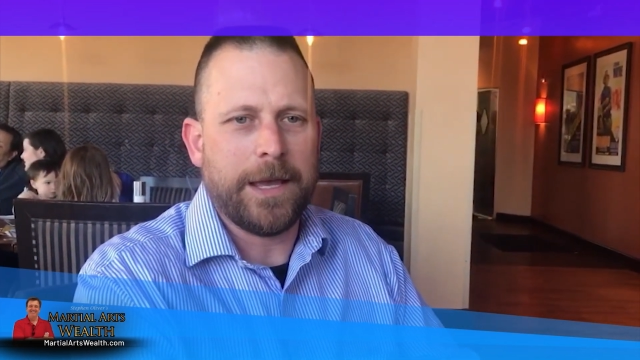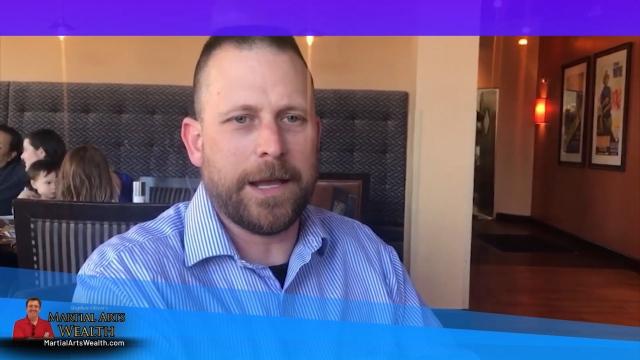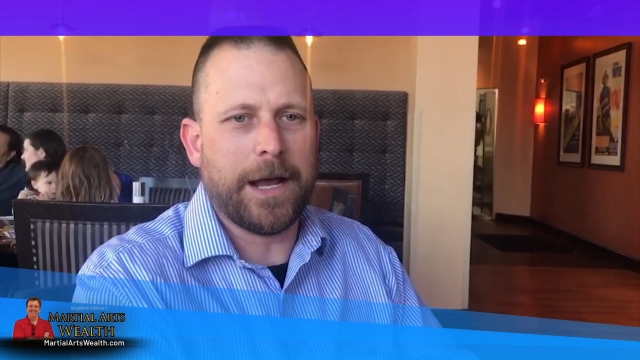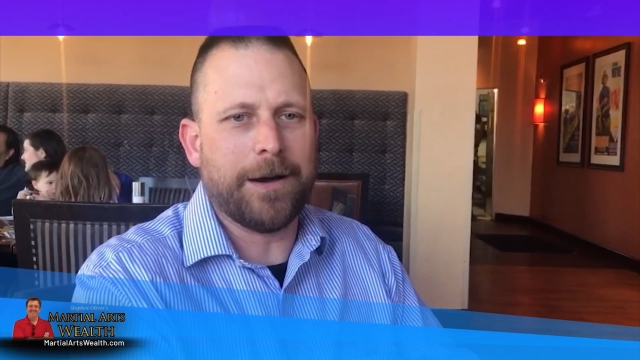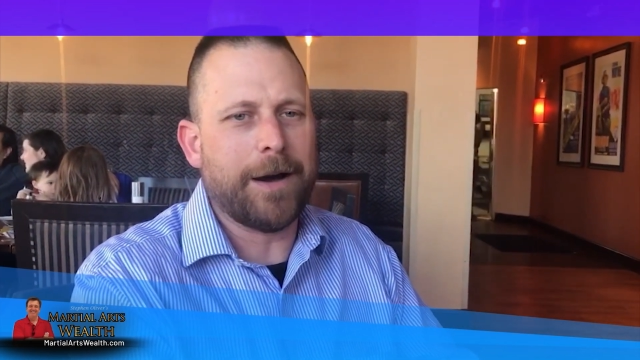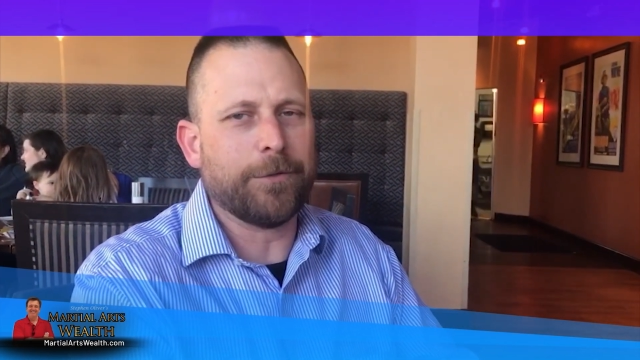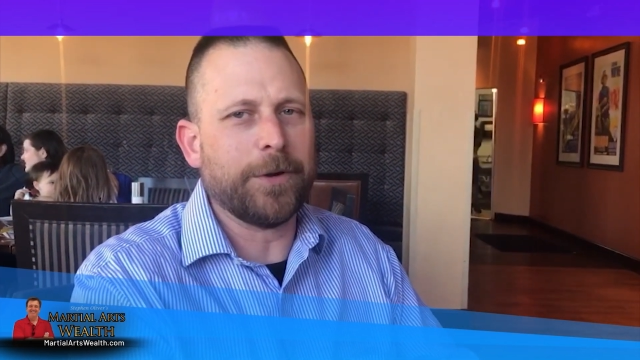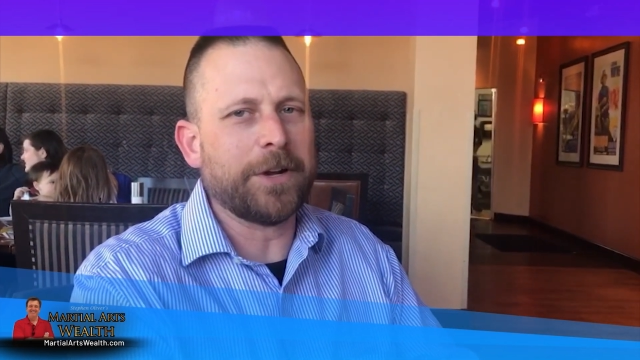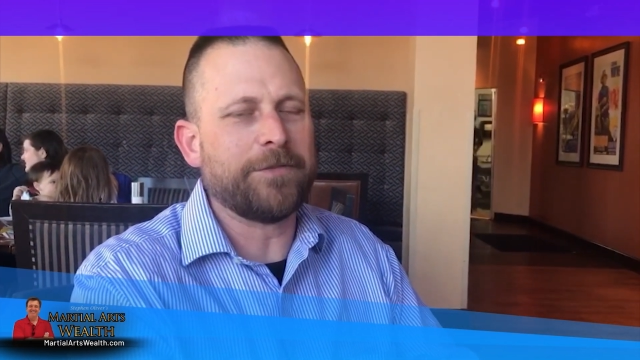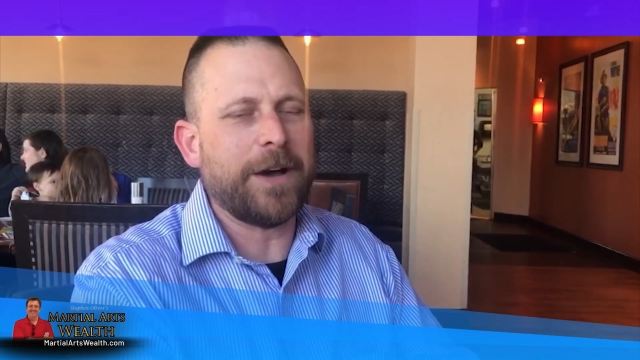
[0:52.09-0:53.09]
And uh, I've
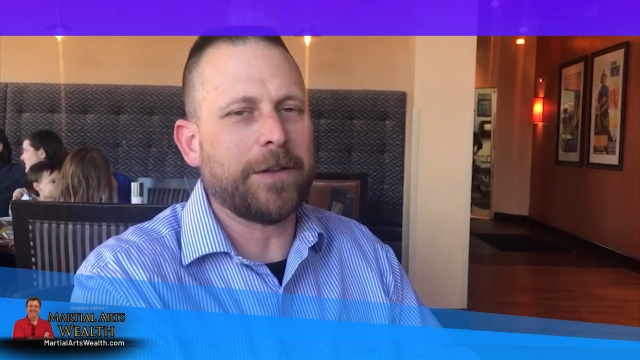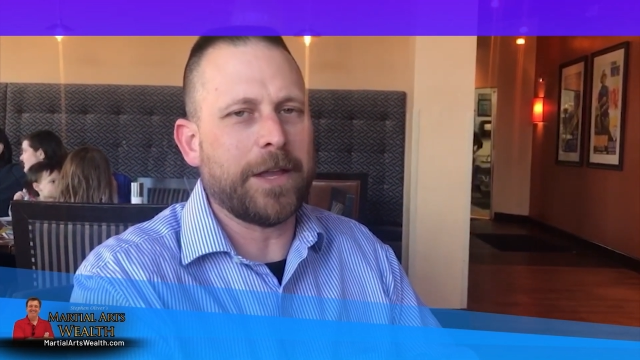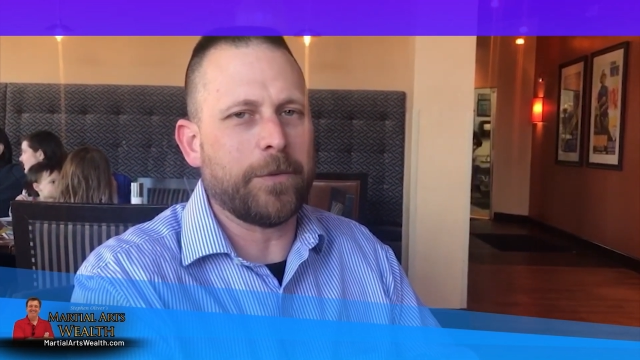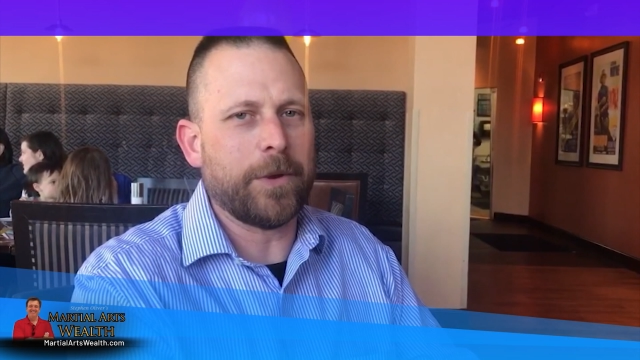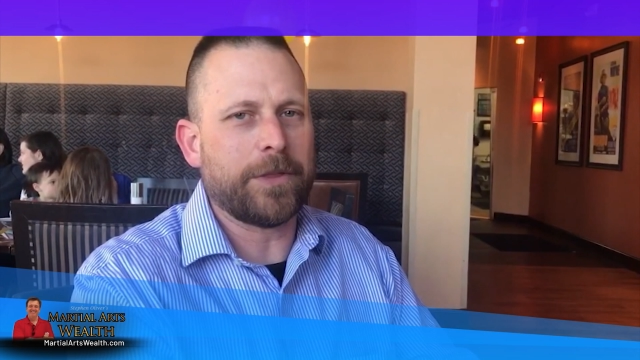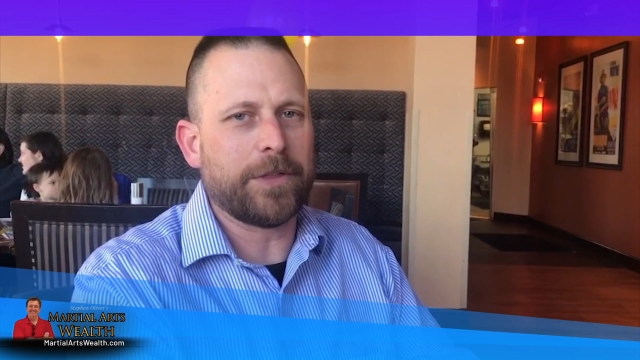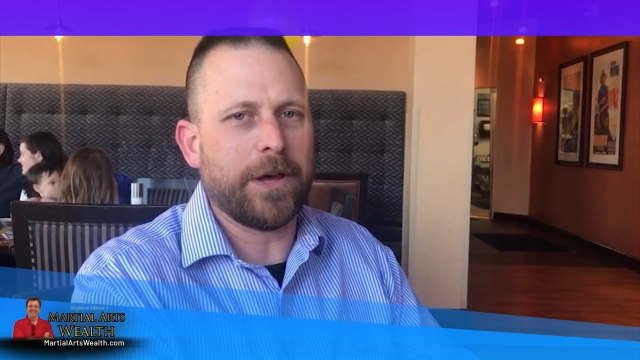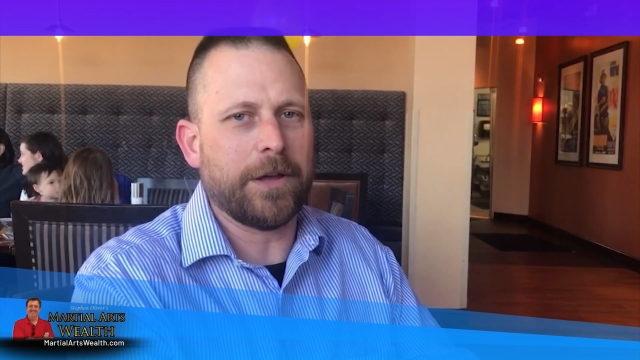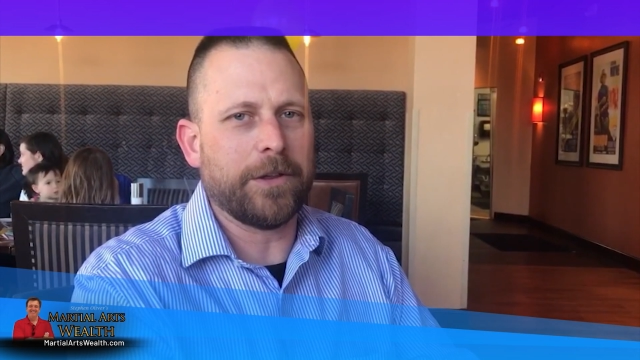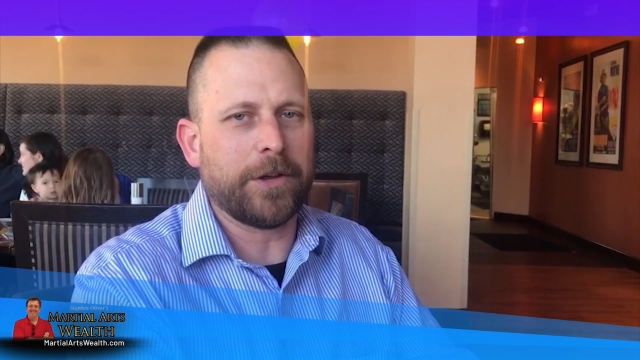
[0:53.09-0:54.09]
really found that with
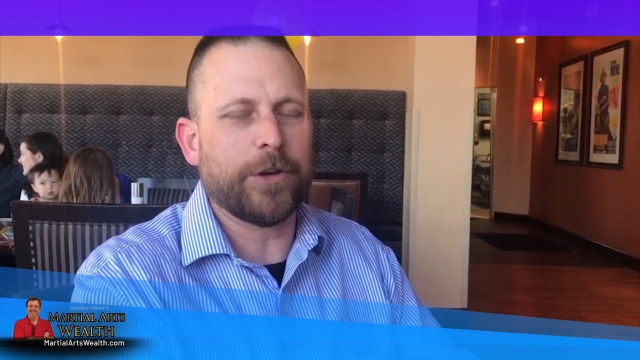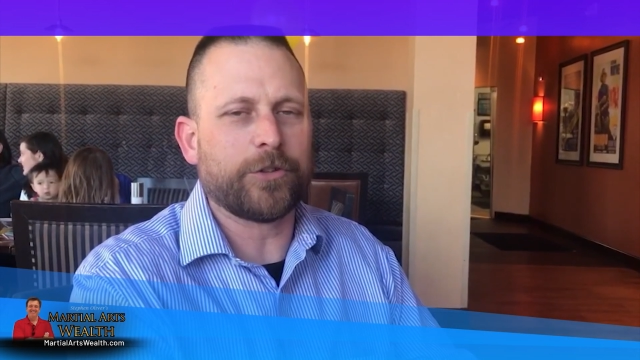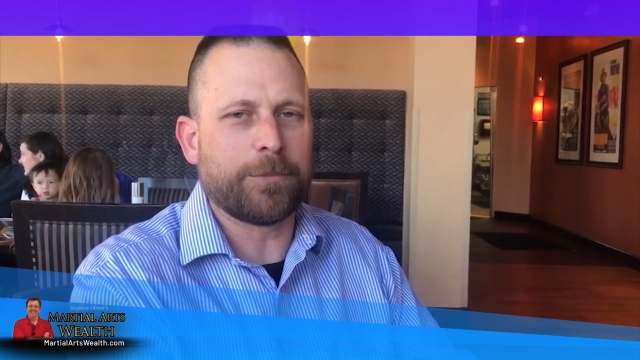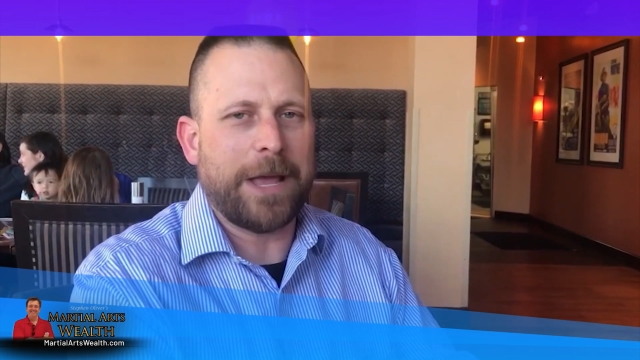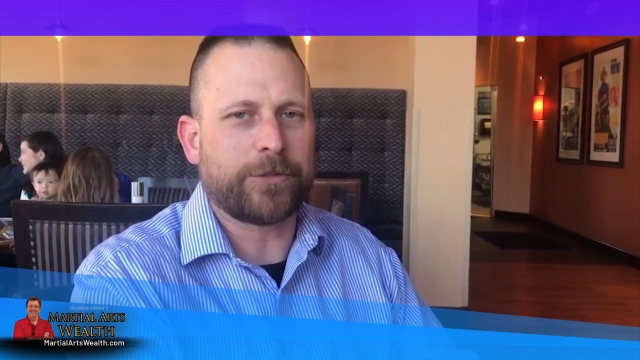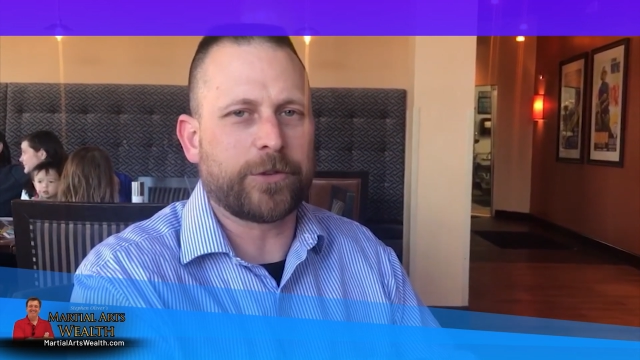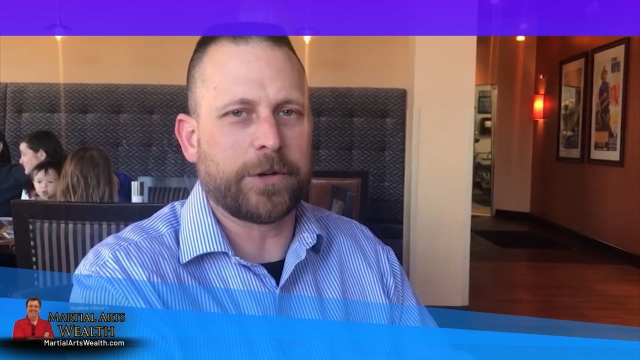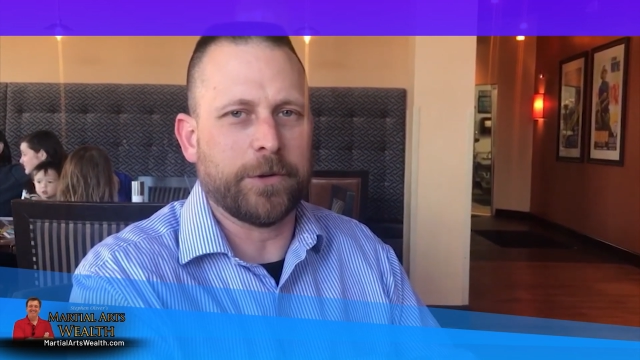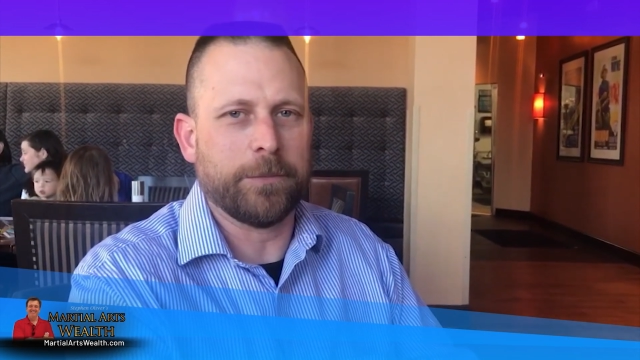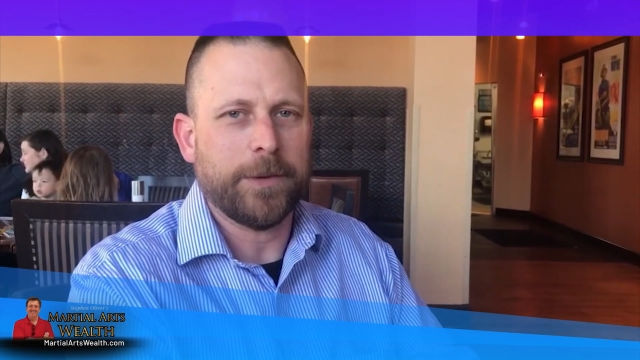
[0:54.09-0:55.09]
uh, the Leadership
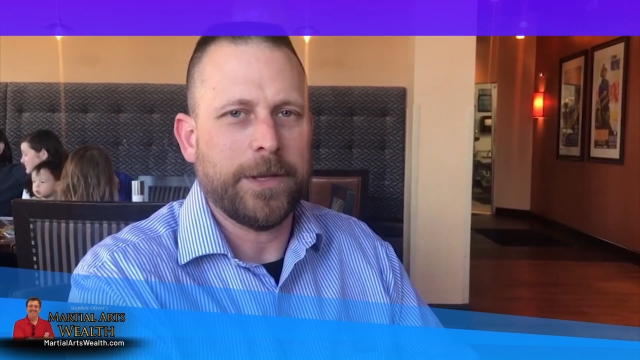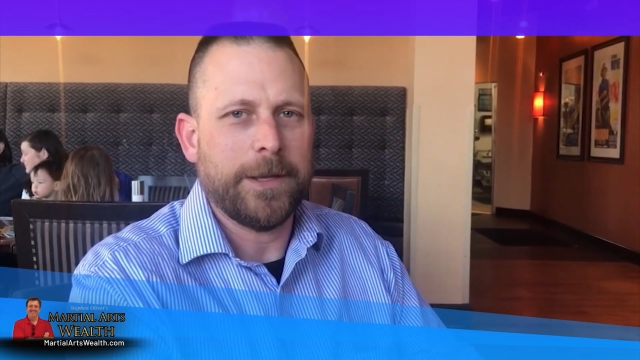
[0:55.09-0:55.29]
Mastery Group,